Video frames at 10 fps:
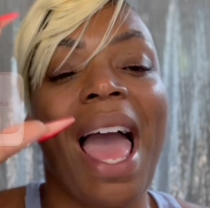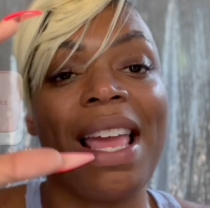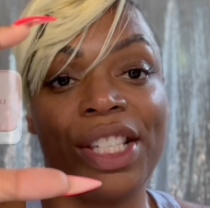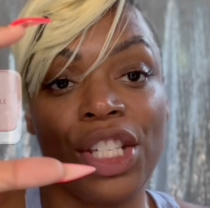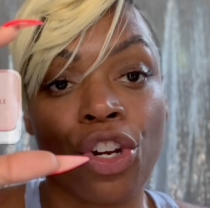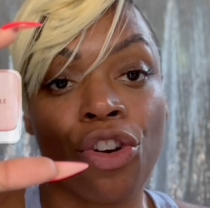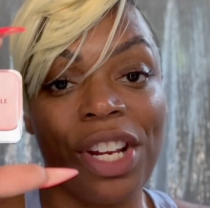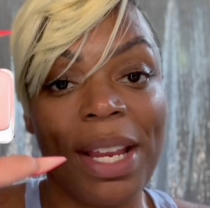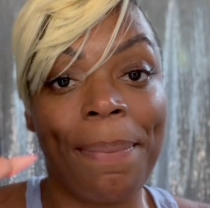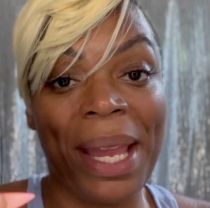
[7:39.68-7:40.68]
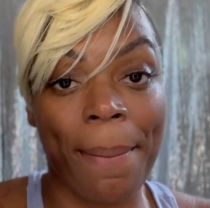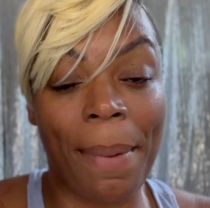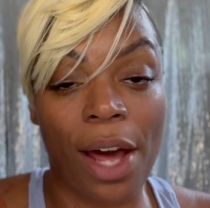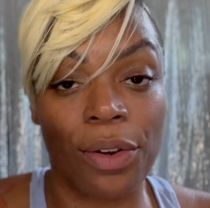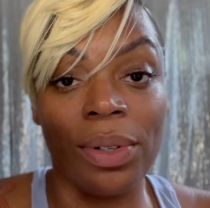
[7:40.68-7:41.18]
It's in a cream pink
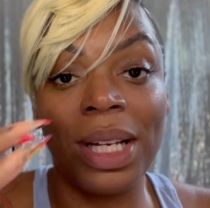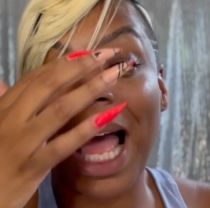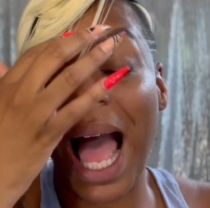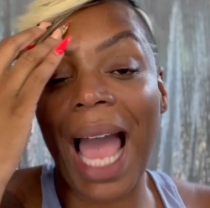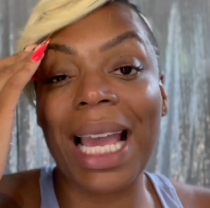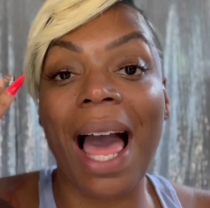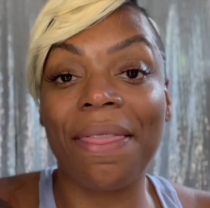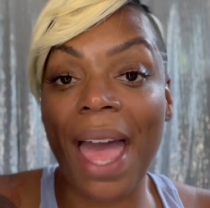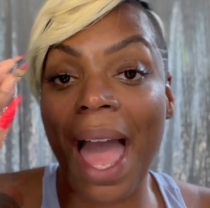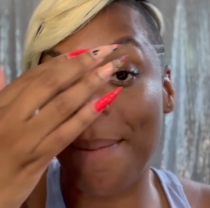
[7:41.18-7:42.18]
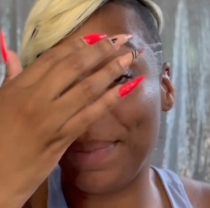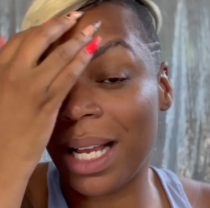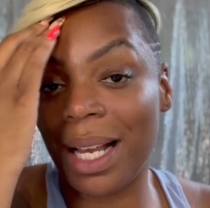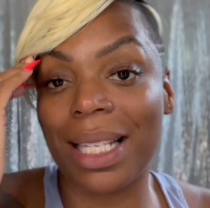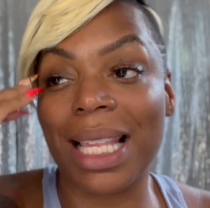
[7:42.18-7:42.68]
bottle. I got that
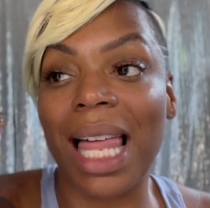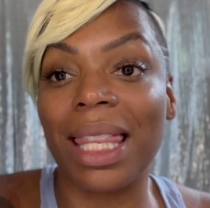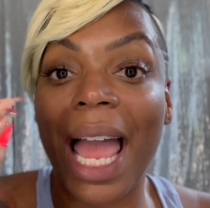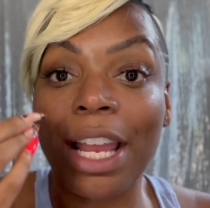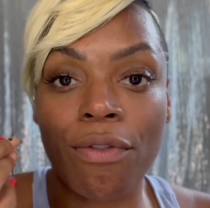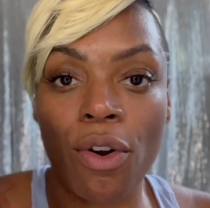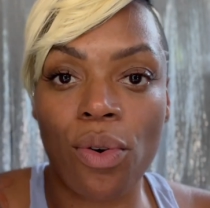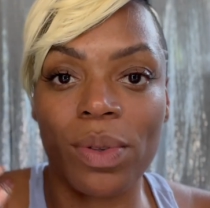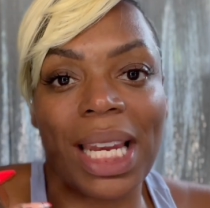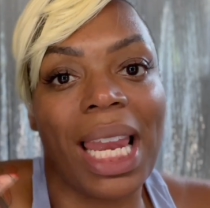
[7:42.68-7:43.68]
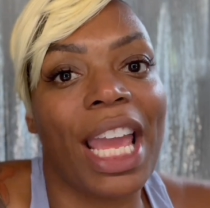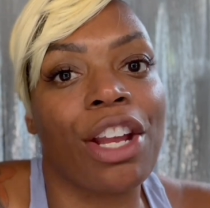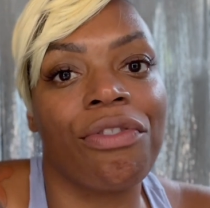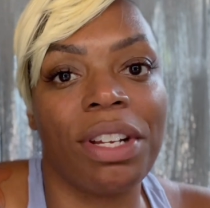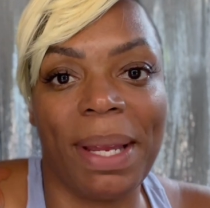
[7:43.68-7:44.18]
because I like rose and I like
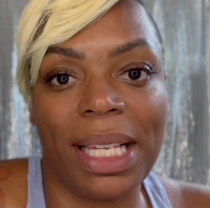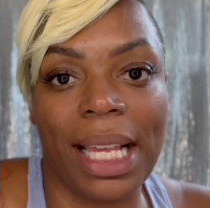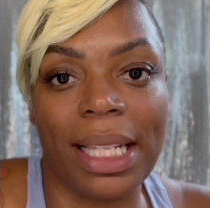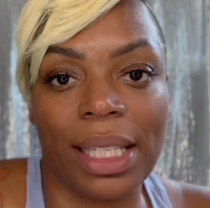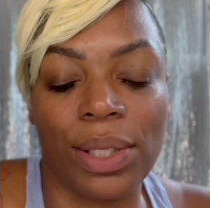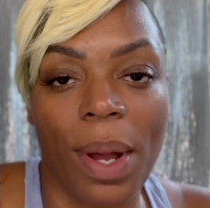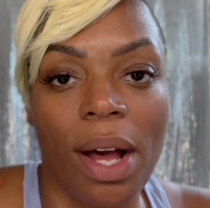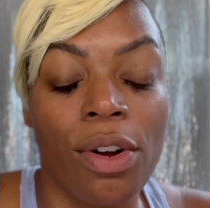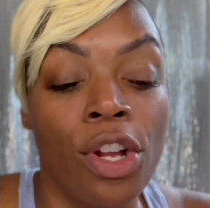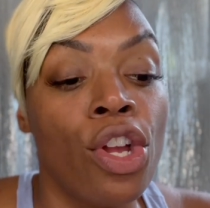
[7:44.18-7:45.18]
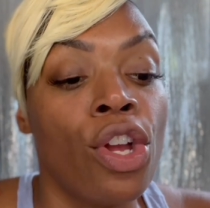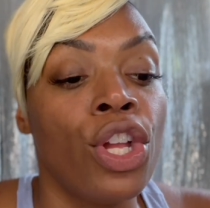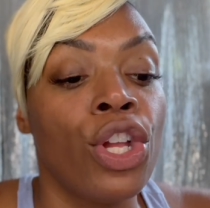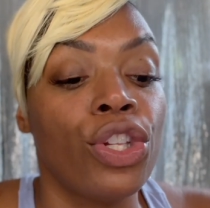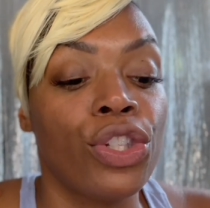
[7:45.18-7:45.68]
creamy scents as well.
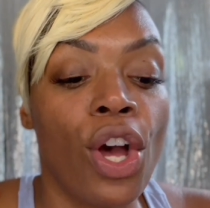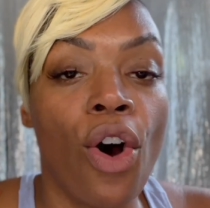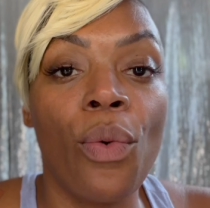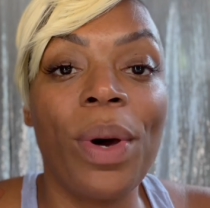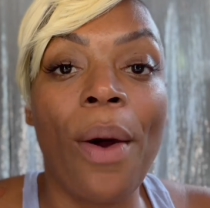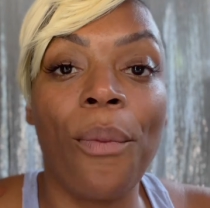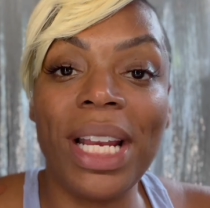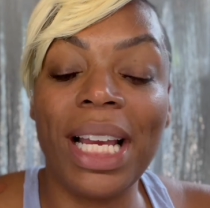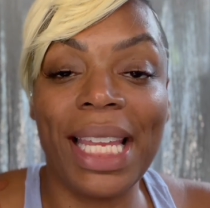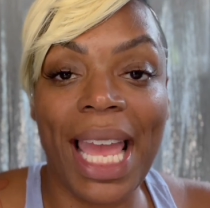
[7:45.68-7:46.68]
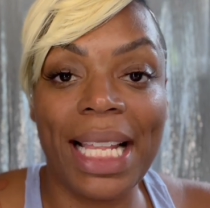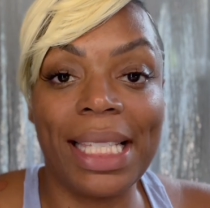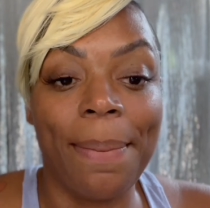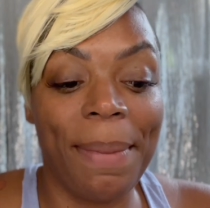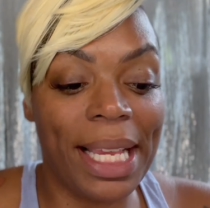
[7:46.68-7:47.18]
So when I went again
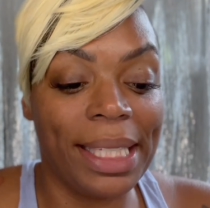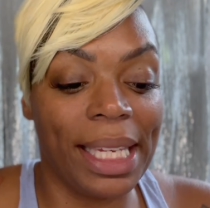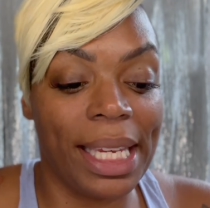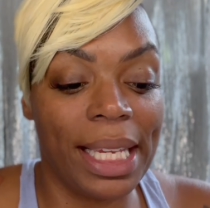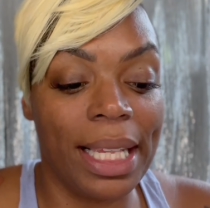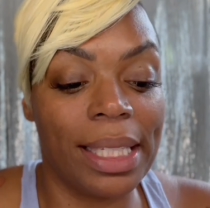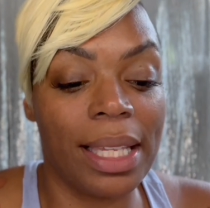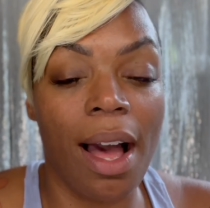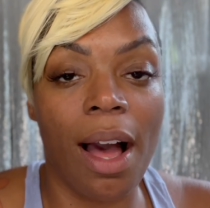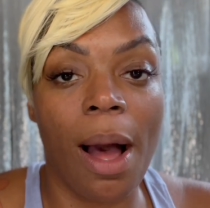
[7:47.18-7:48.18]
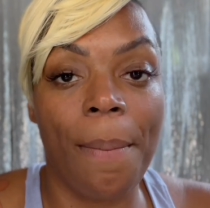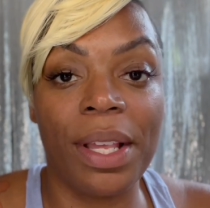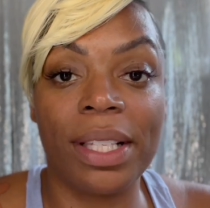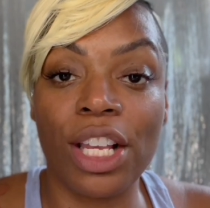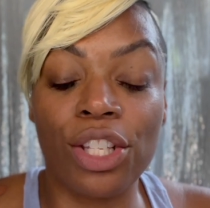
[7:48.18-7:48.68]
to Macy's,
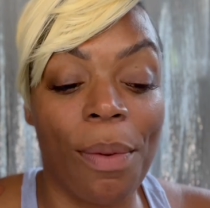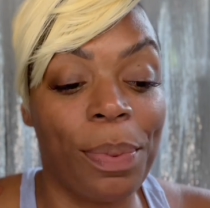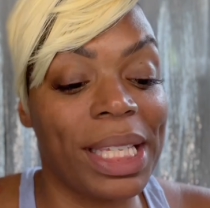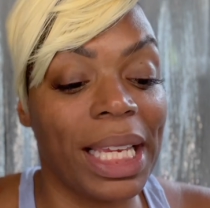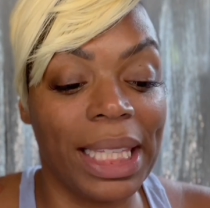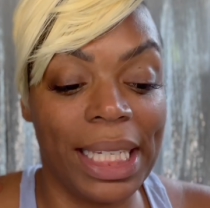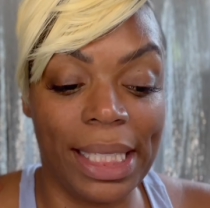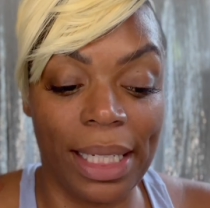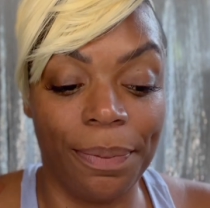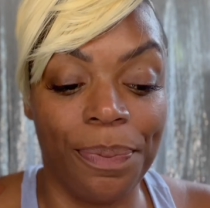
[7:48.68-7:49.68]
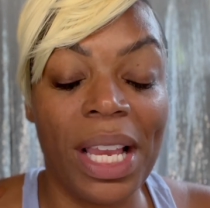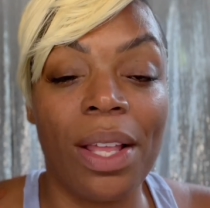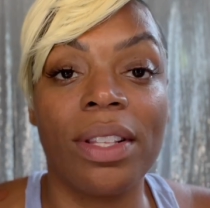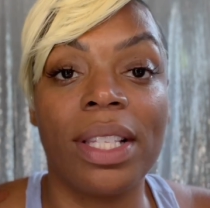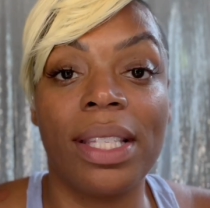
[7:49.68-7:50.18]
the sales rep was like, listen,
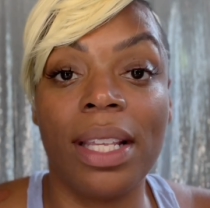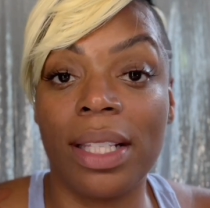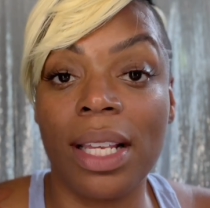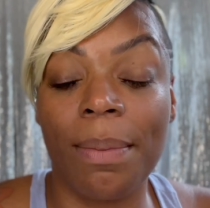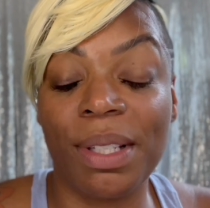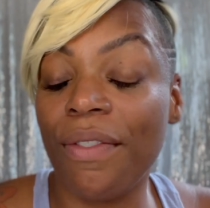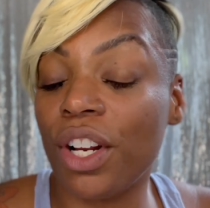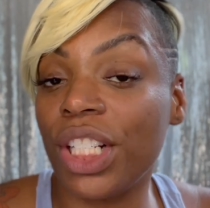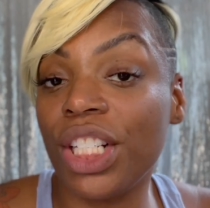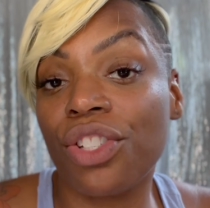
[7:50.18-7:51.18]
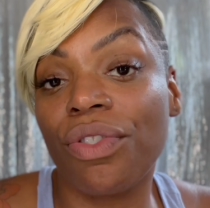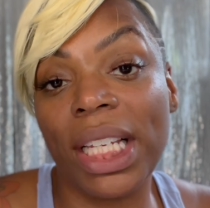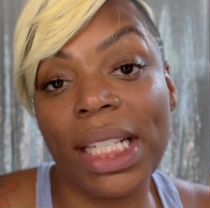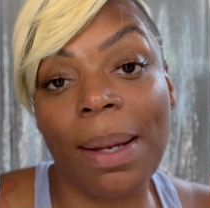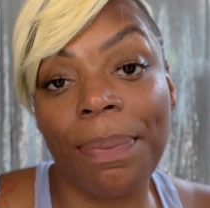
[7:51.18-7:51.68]
Givenchy just
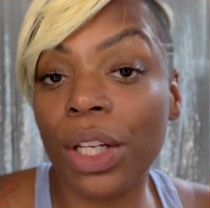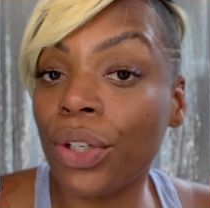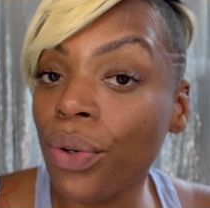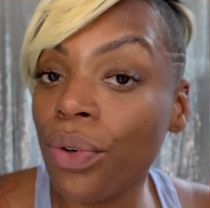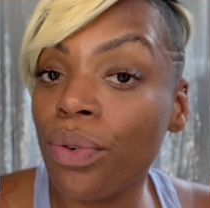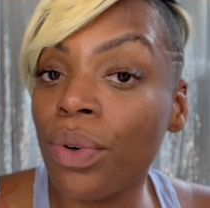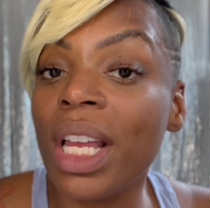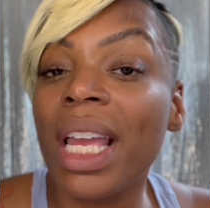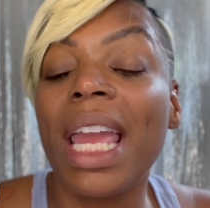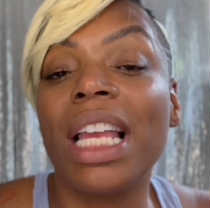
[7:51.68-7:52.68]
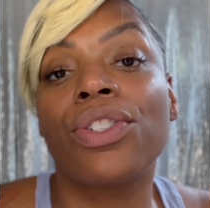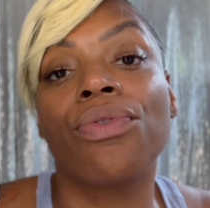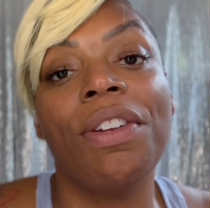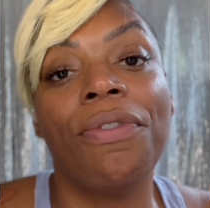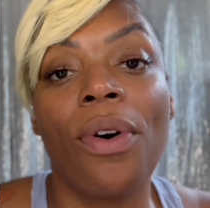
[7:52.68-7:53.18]
released something new. It's
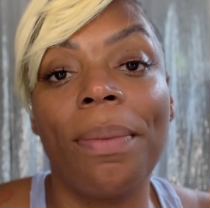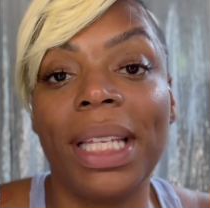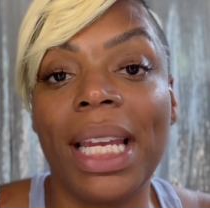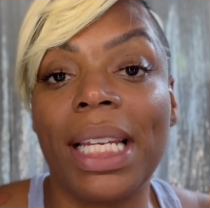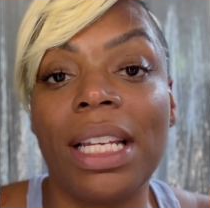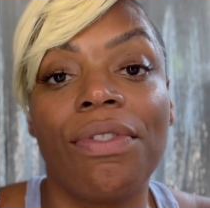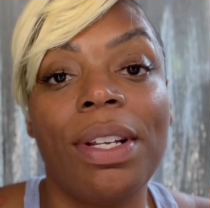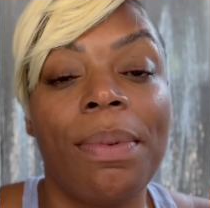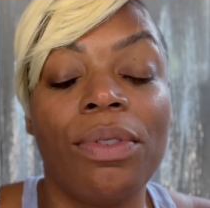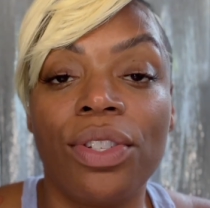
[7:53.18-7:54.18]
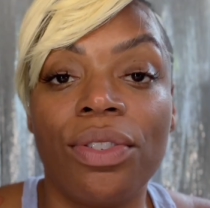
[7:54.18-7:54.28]
reformulated.